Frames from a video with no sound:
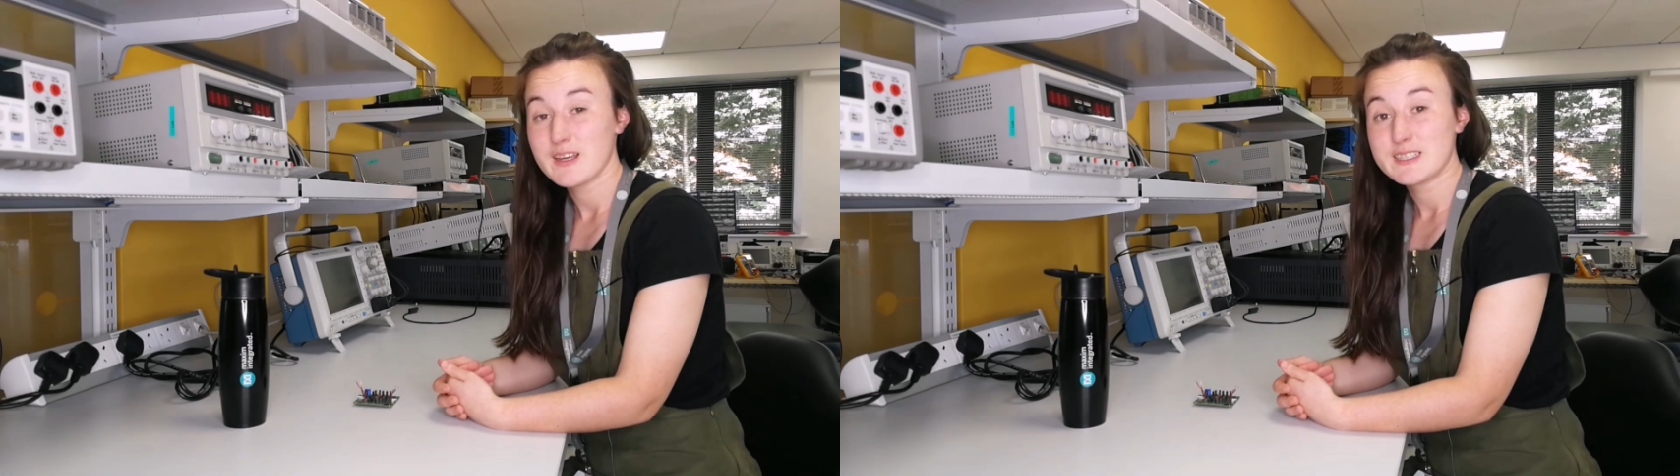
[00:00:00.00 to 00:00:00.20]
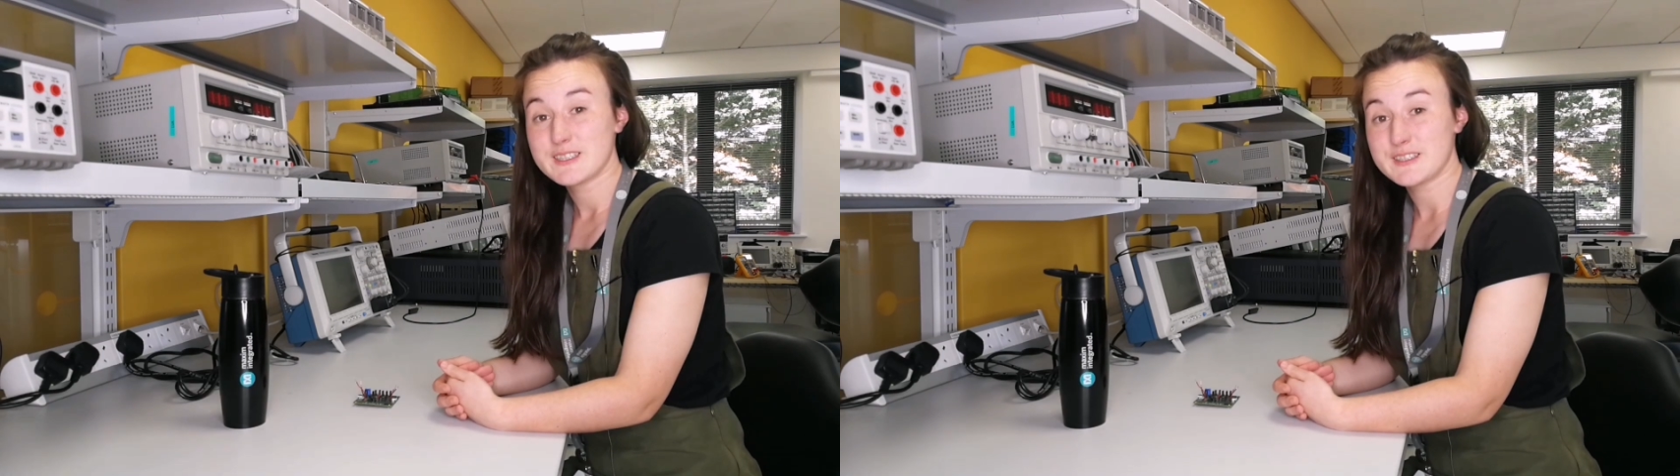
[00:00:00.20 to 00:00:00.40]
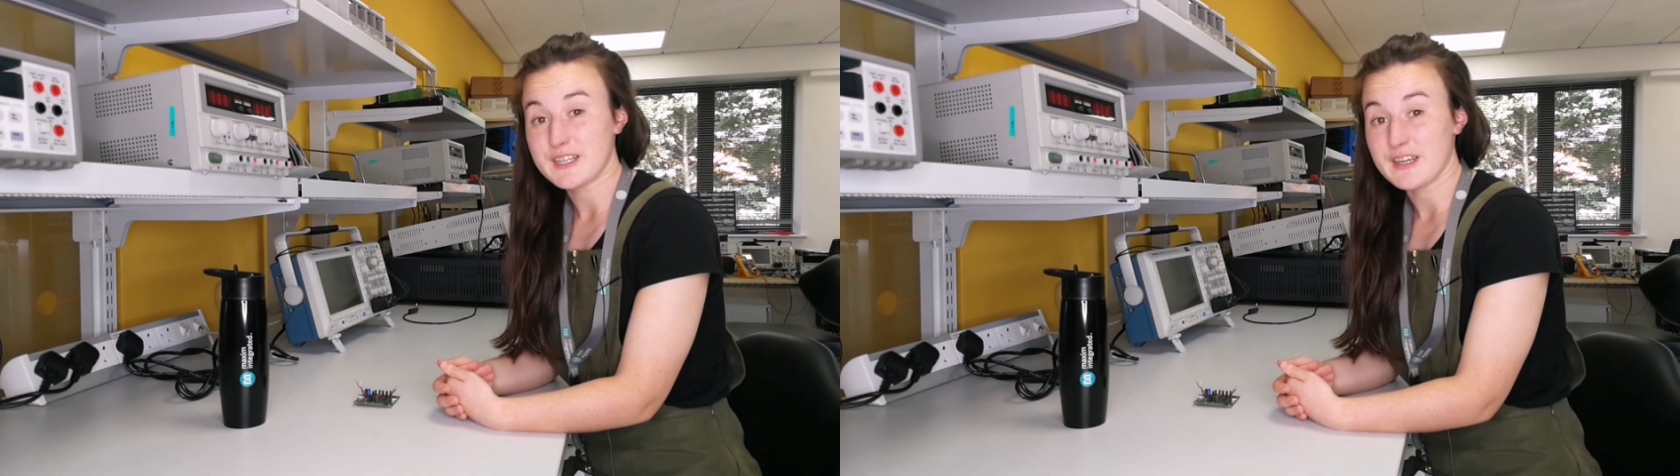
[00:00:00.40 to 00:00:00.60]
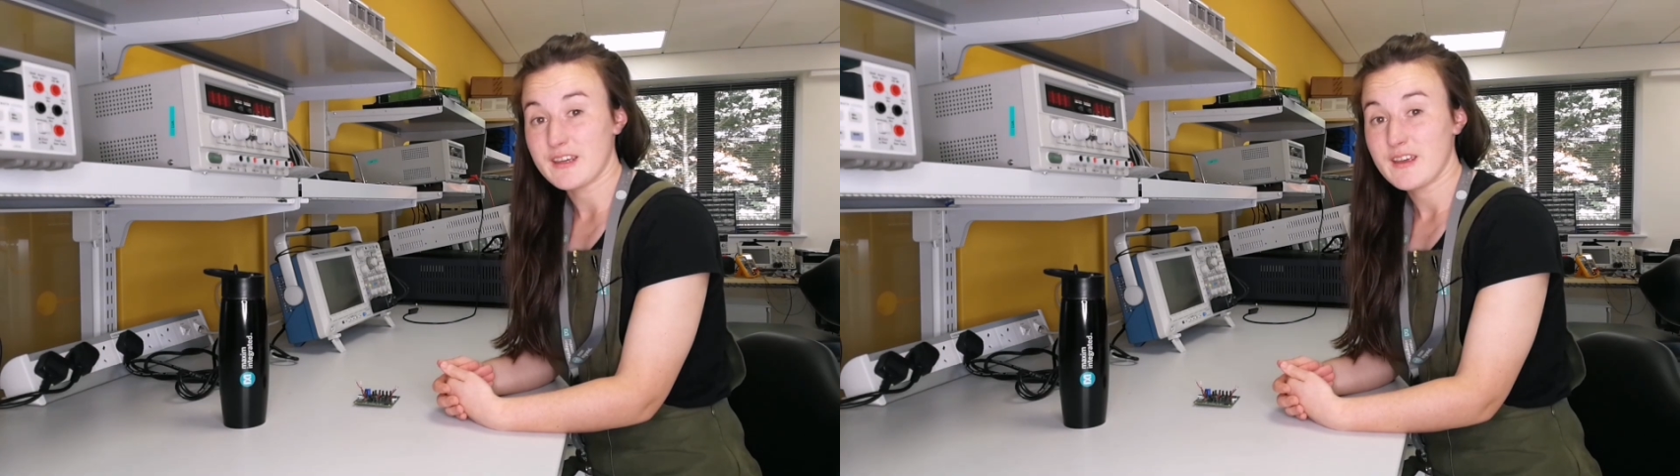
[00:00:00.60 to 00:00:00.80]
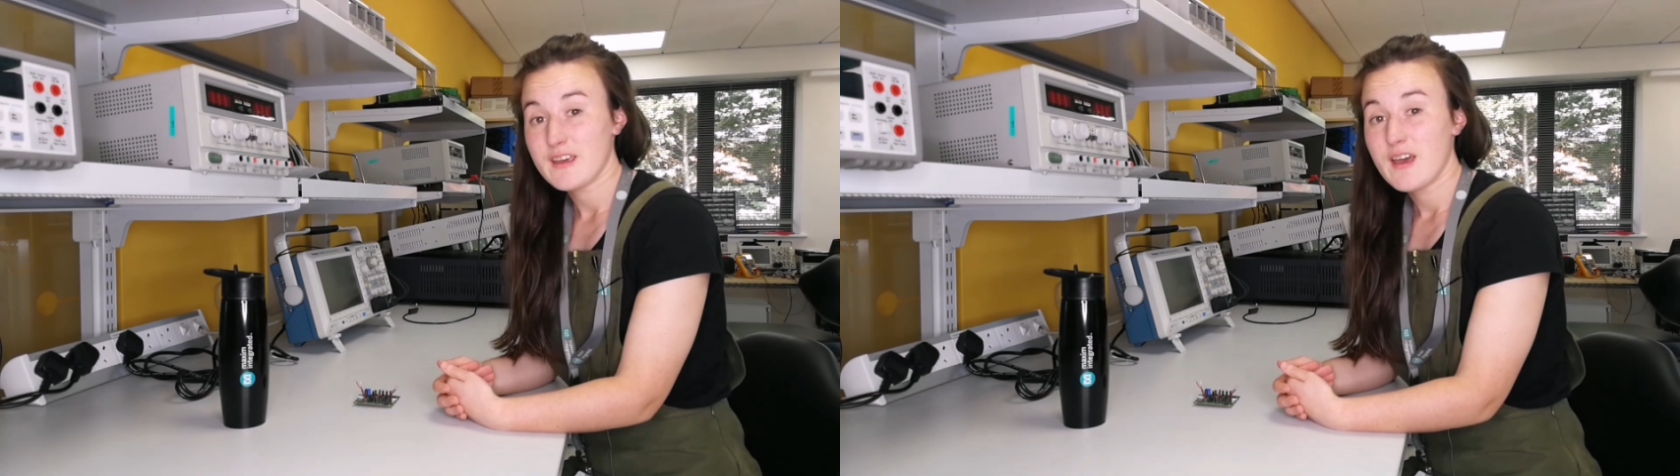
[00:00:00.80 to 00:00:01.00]
Today,
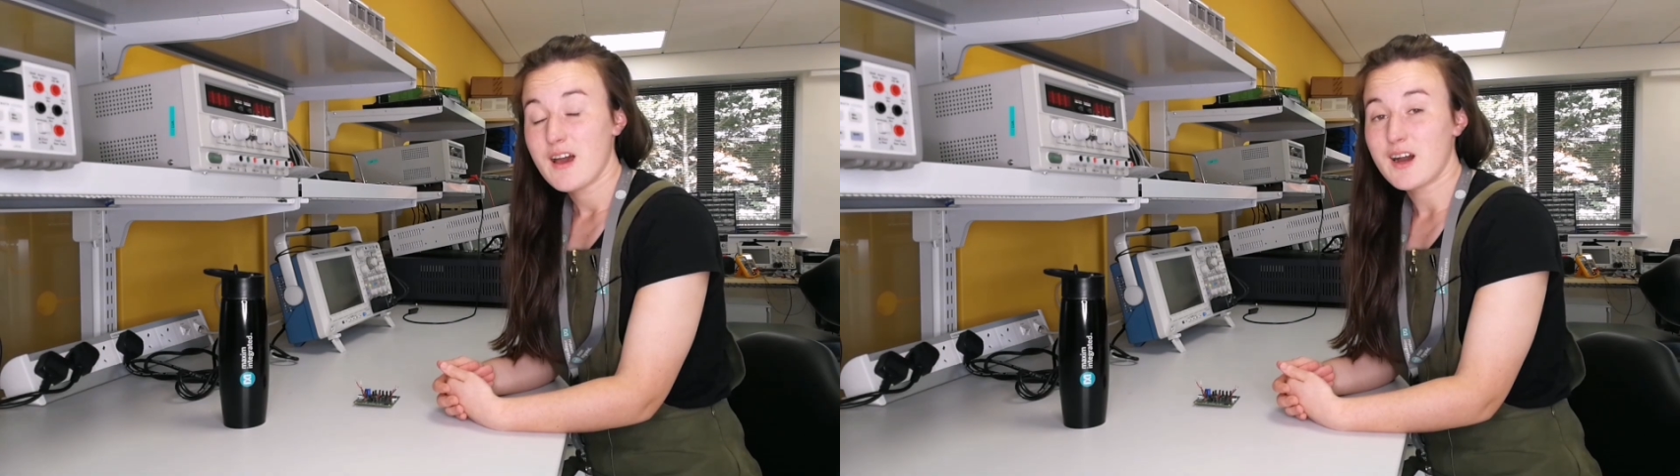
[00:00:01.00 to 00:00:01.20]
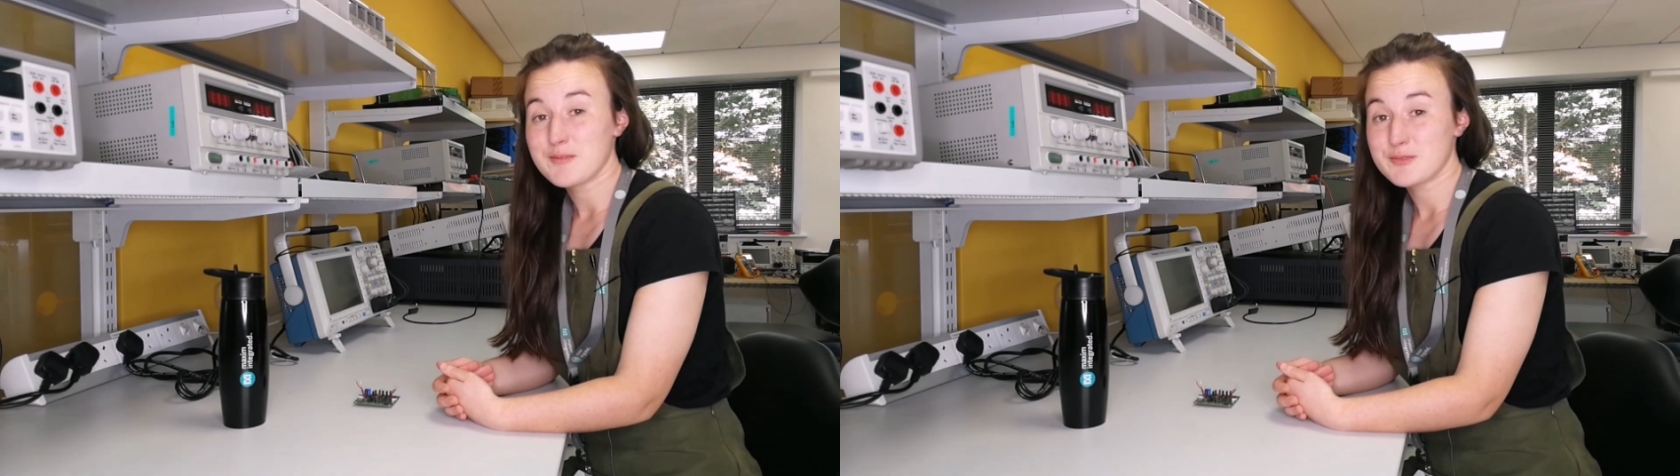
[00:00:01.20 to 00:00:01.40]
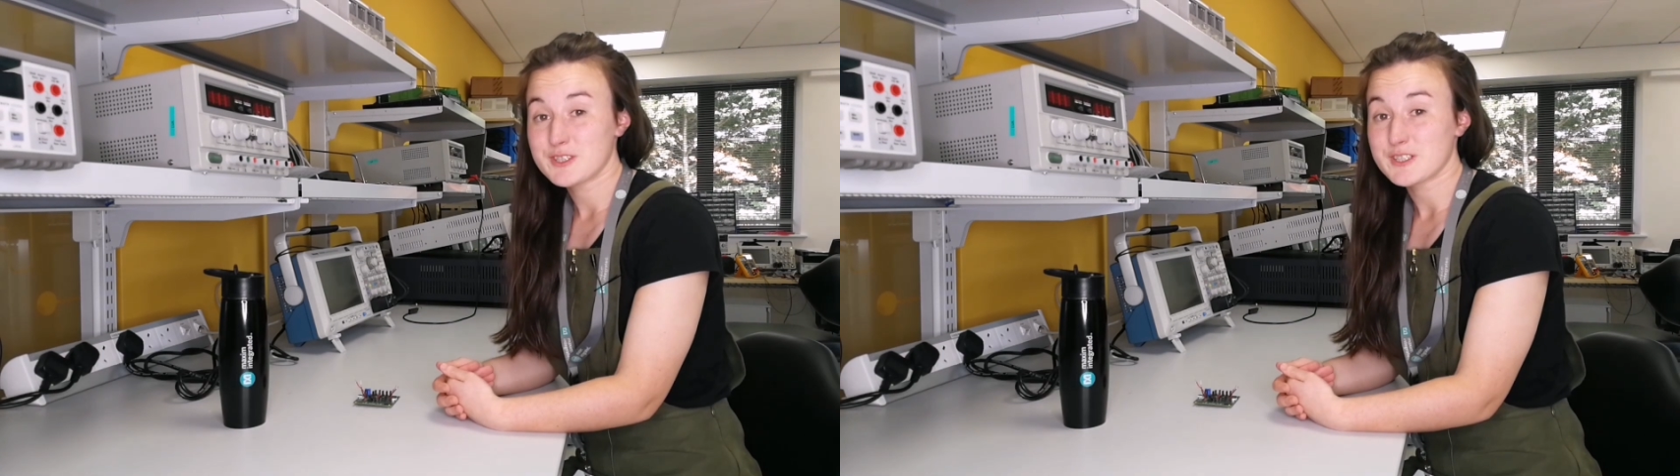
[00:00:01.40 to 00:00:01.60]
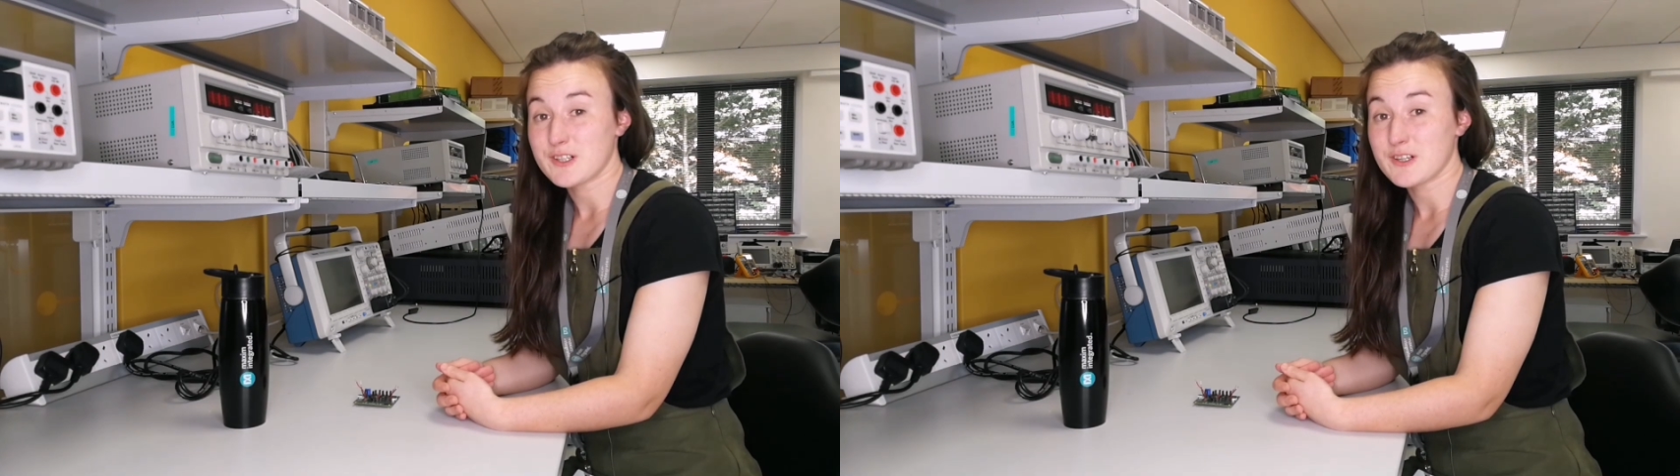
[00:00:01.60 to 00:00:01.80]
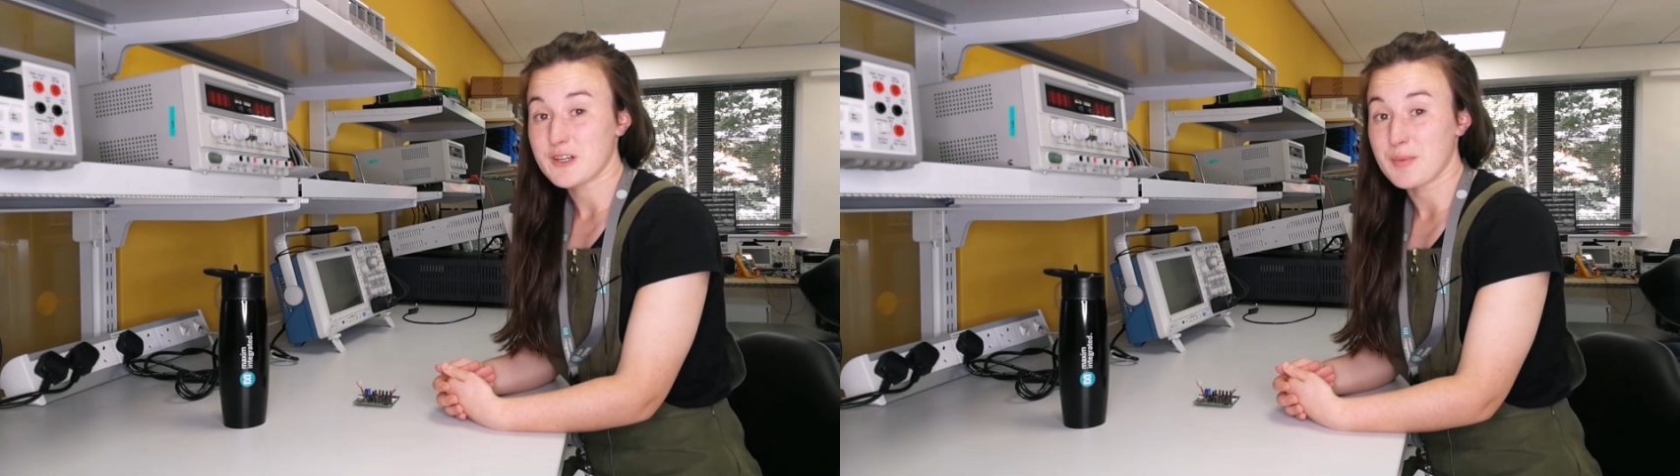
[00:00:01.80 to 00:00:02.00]
I'm going to
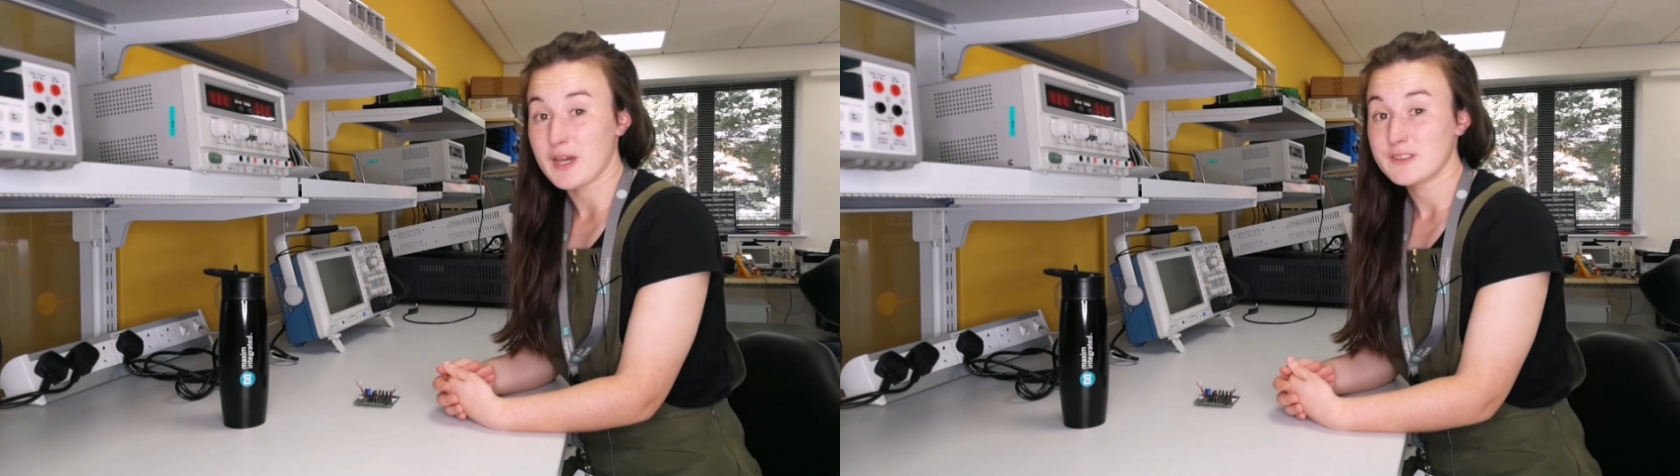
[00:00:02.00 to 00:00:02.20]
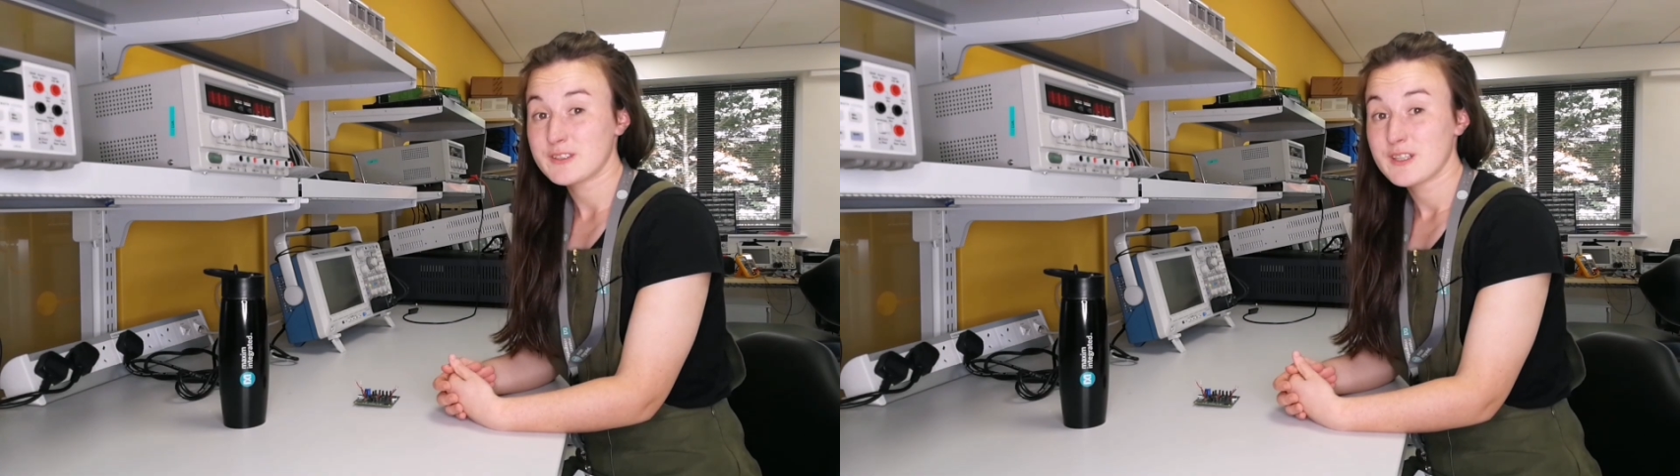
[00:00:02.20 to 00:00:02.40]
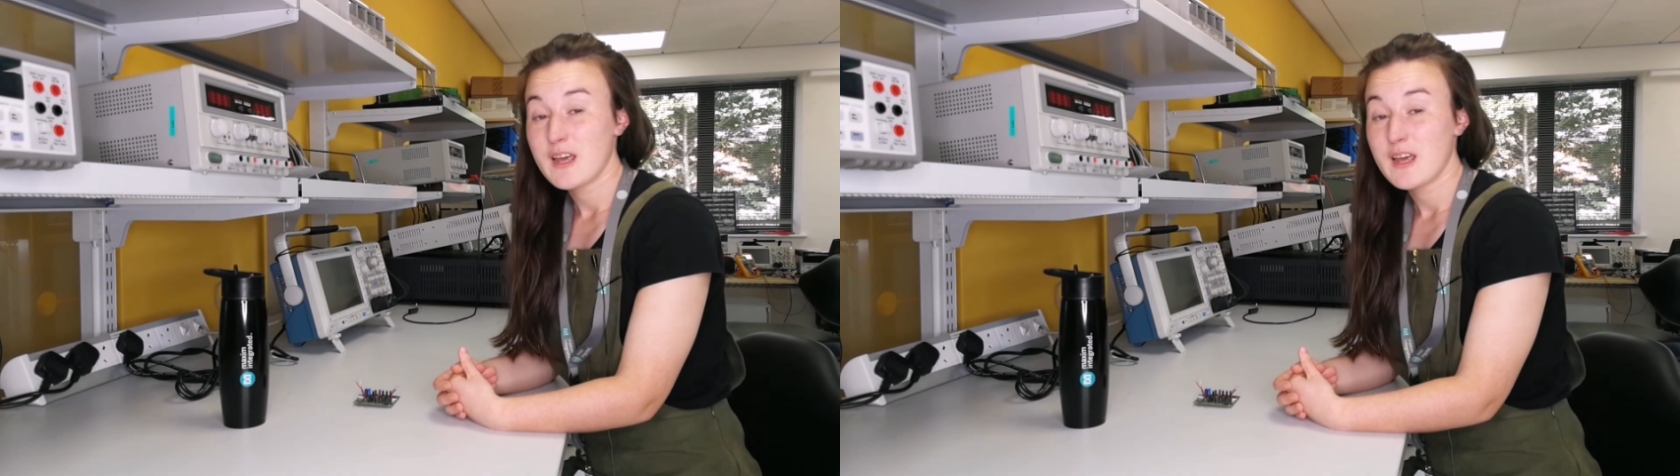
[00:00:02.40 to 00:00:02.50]
talk about